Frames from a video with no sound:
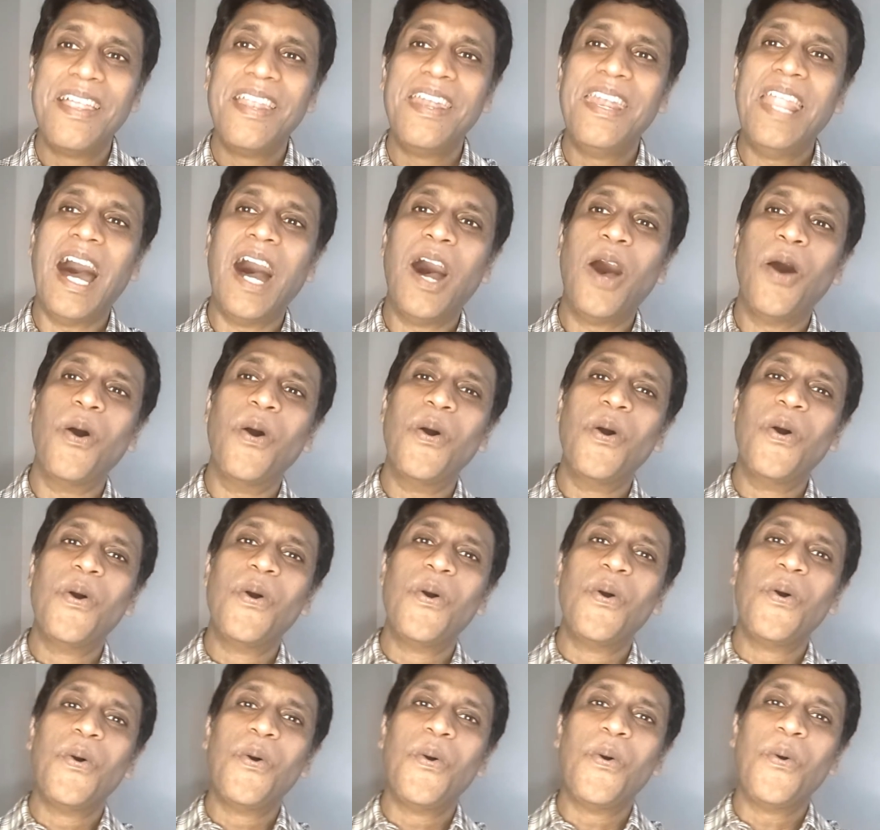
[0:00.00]
Now,
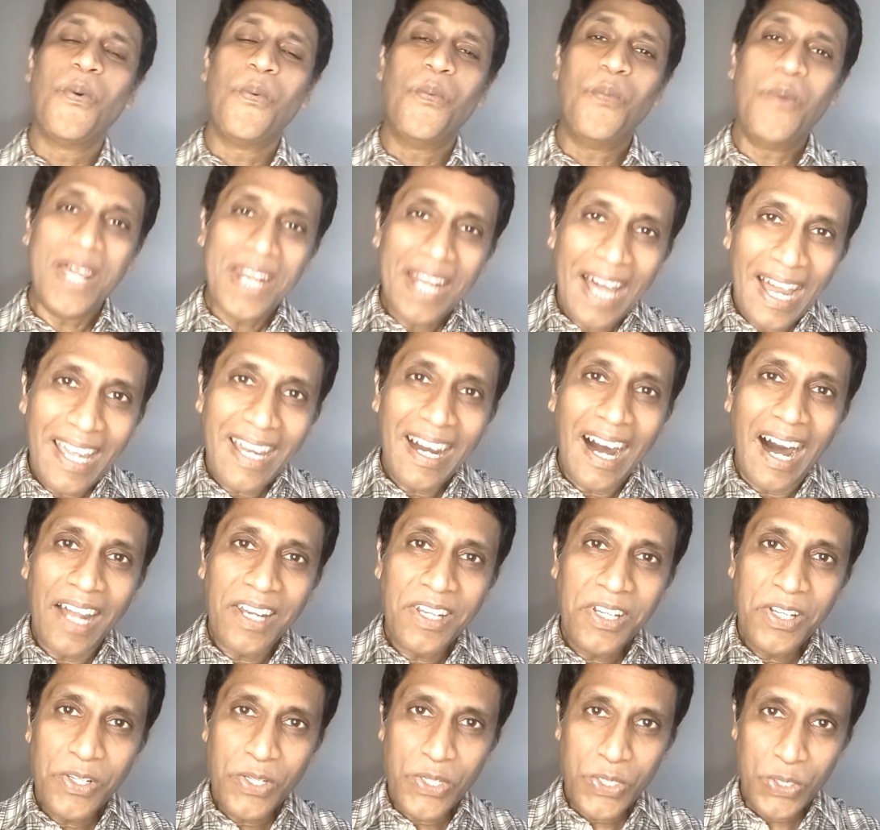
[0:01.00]
when I
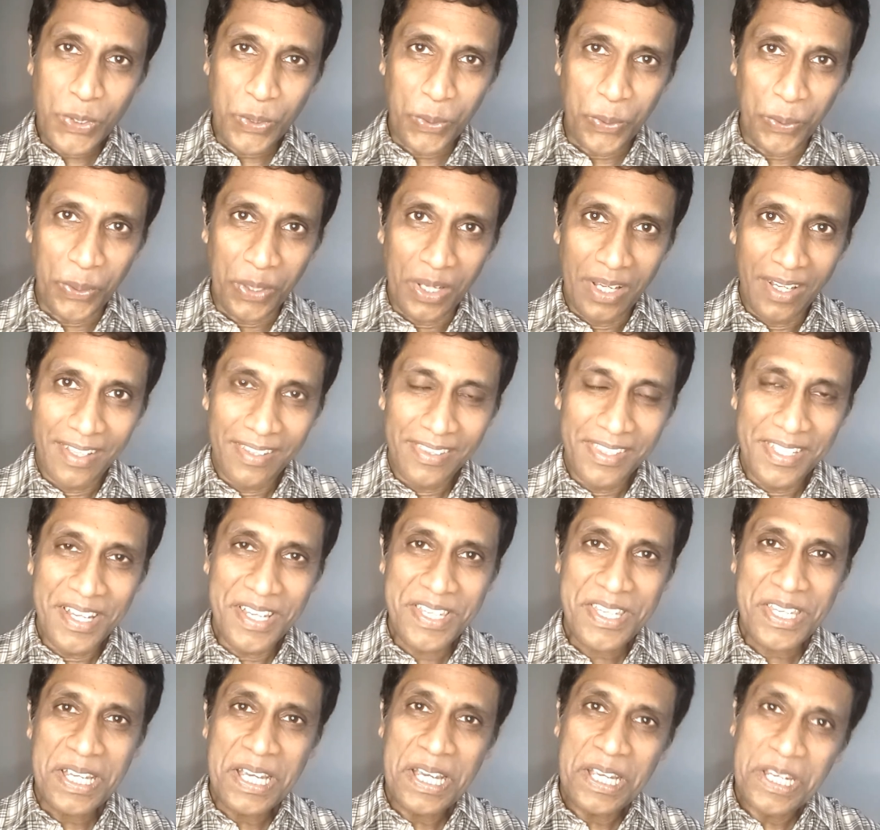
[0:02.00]
understood
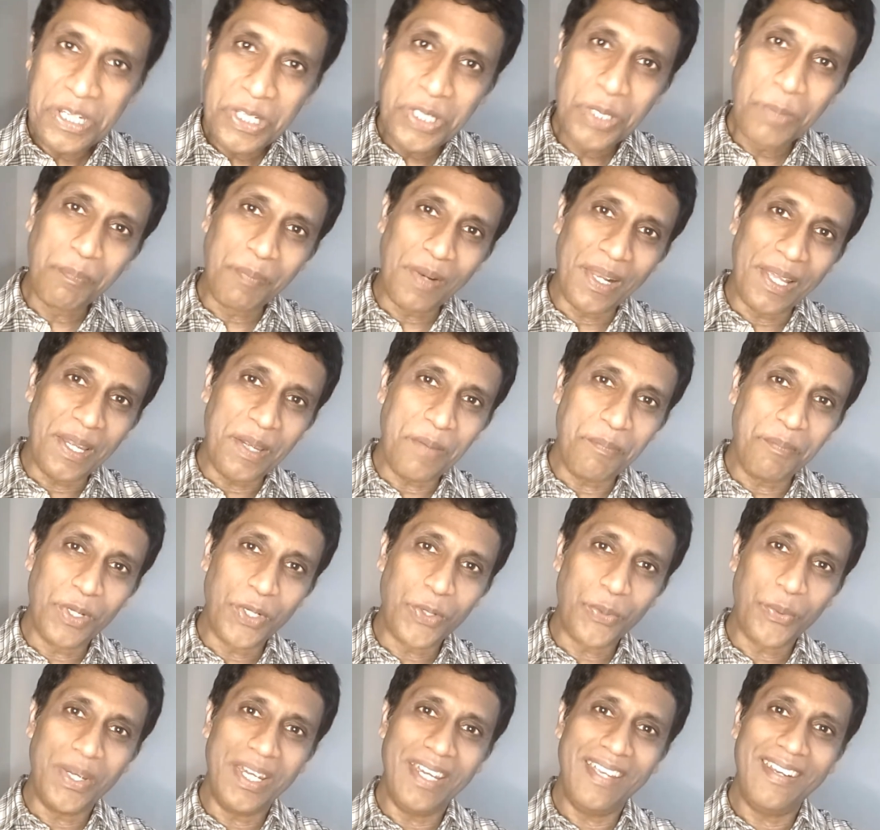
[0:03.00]
this interplay
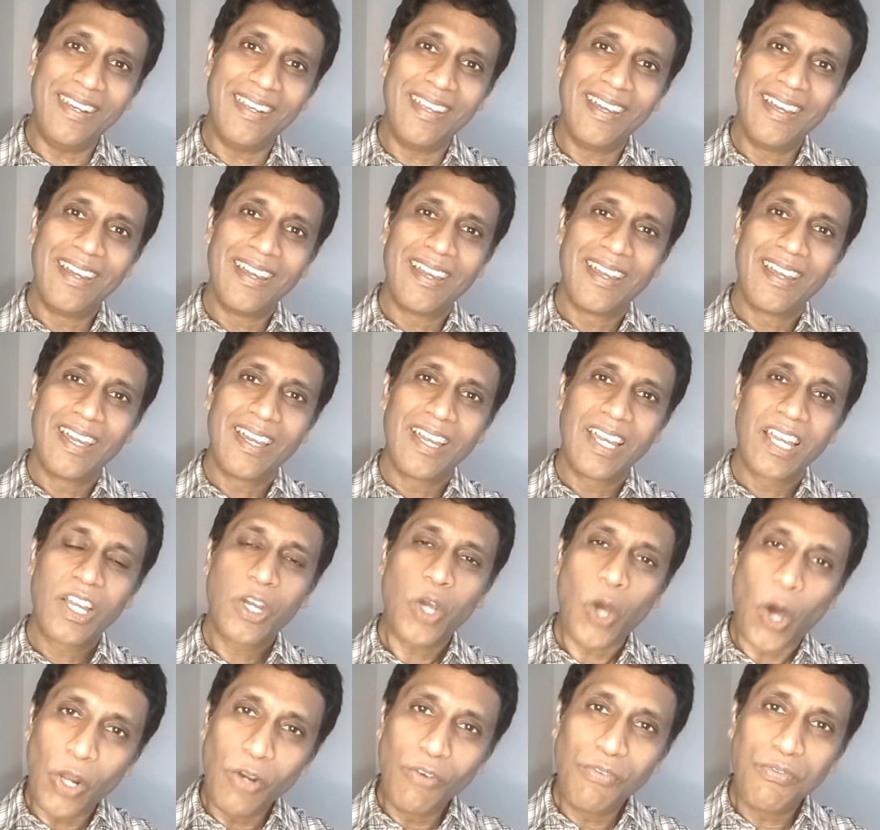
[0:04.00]
between
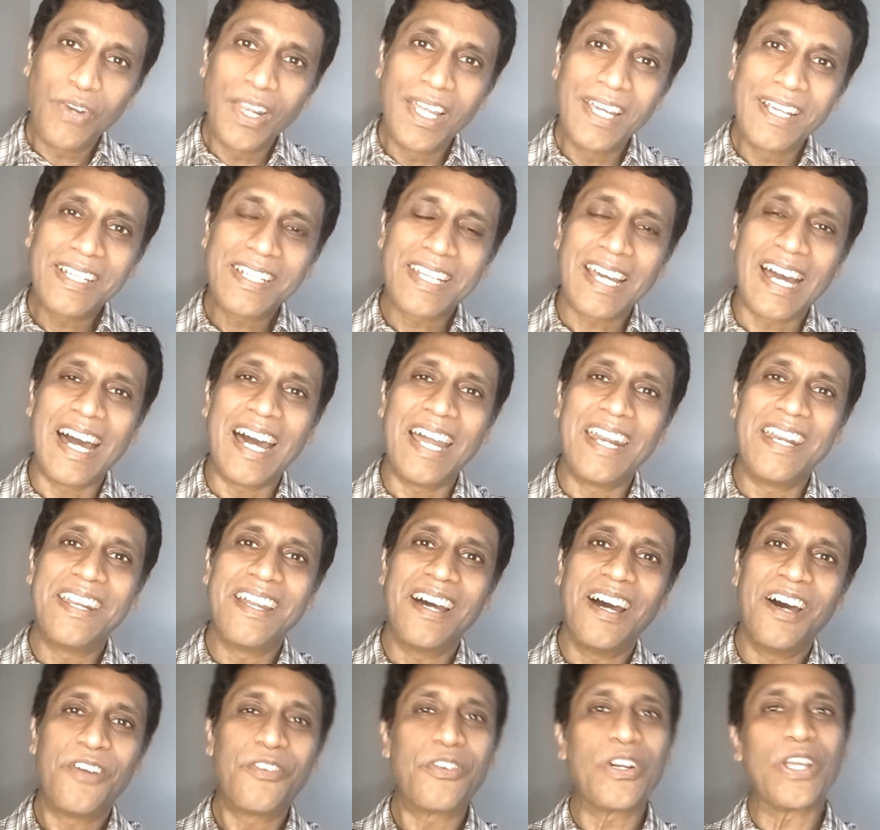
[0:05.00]
conflict
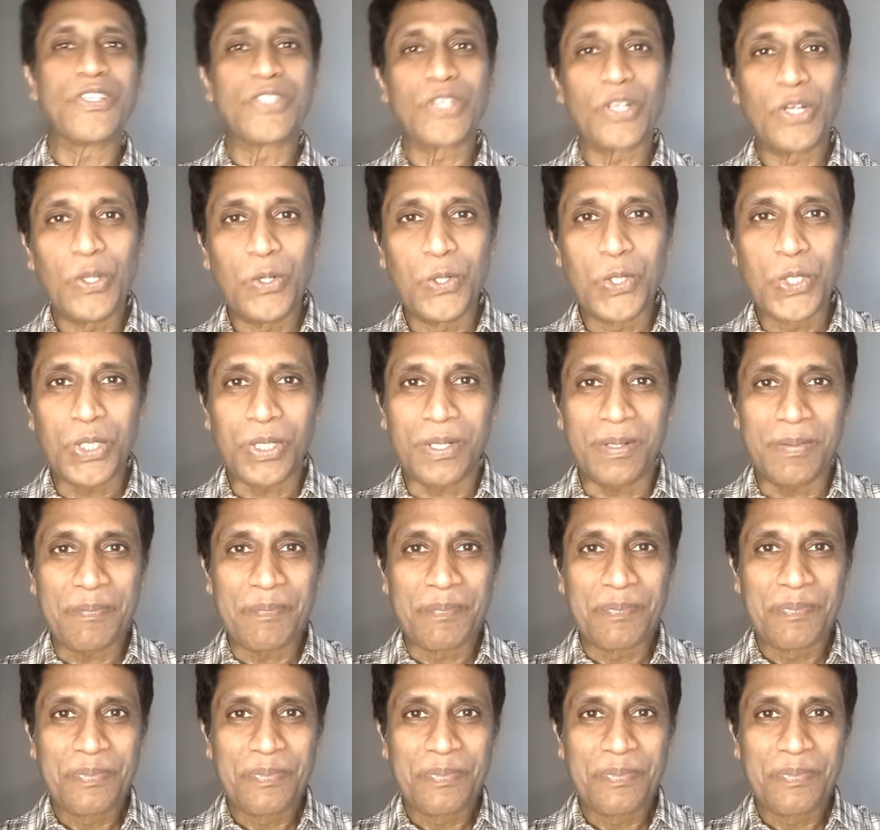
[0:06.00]
and resolution